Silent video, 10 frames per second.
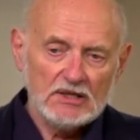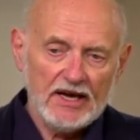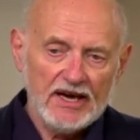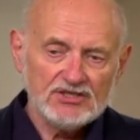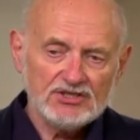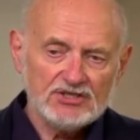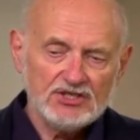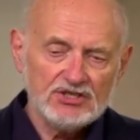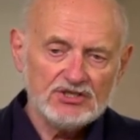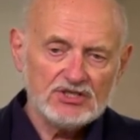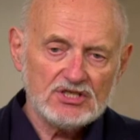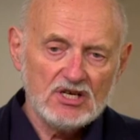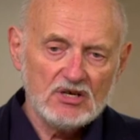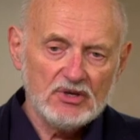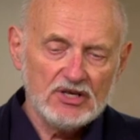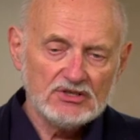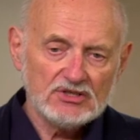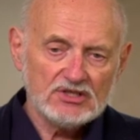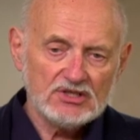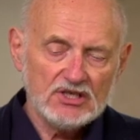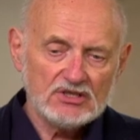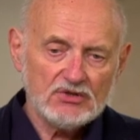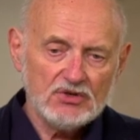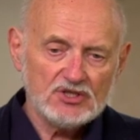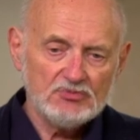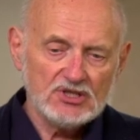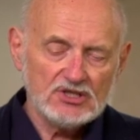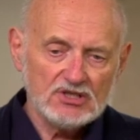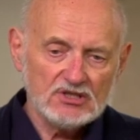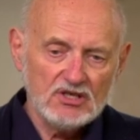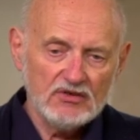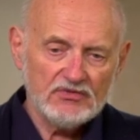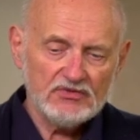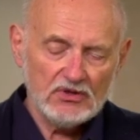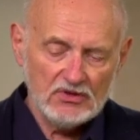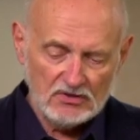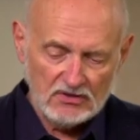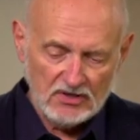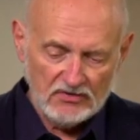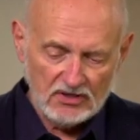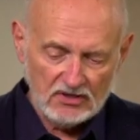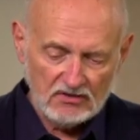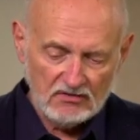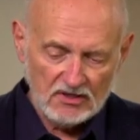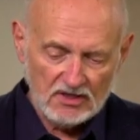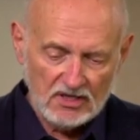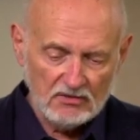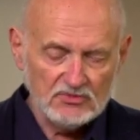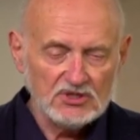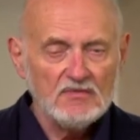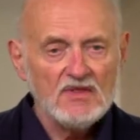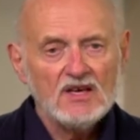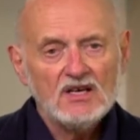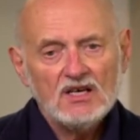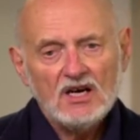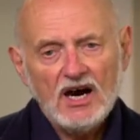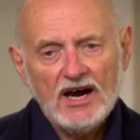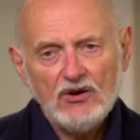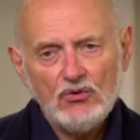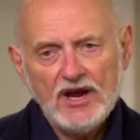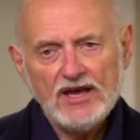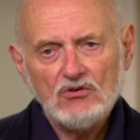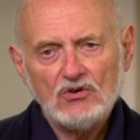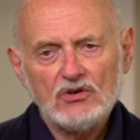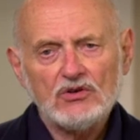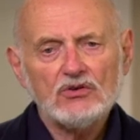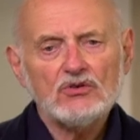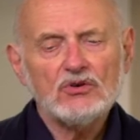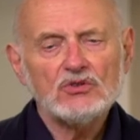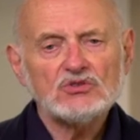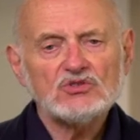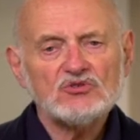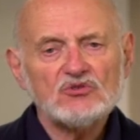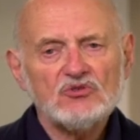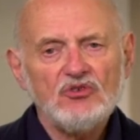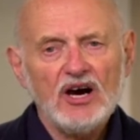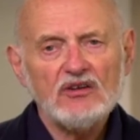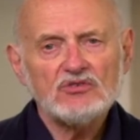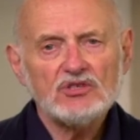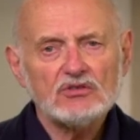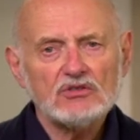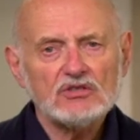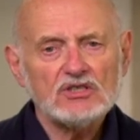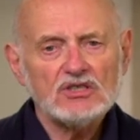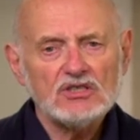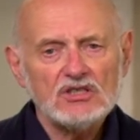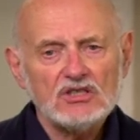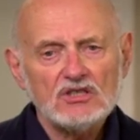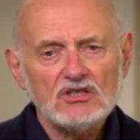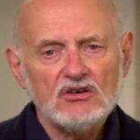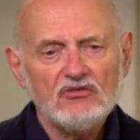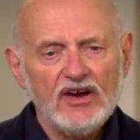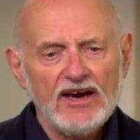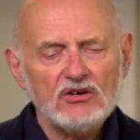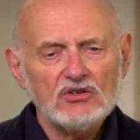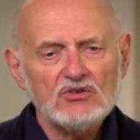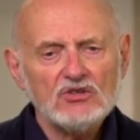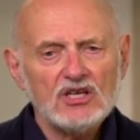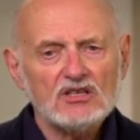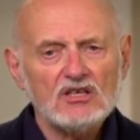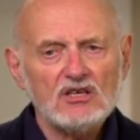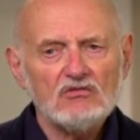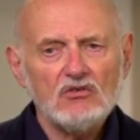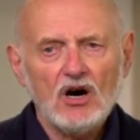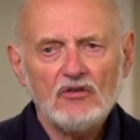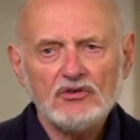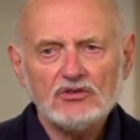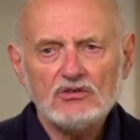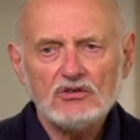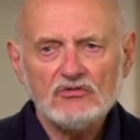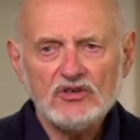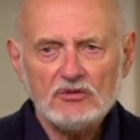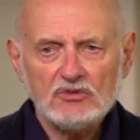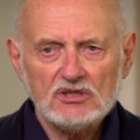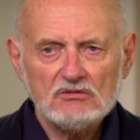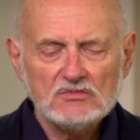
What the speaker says: as the seasons come, as Christmas and gift giving comes, I rank order those 5 children in the value that they've offered to the family.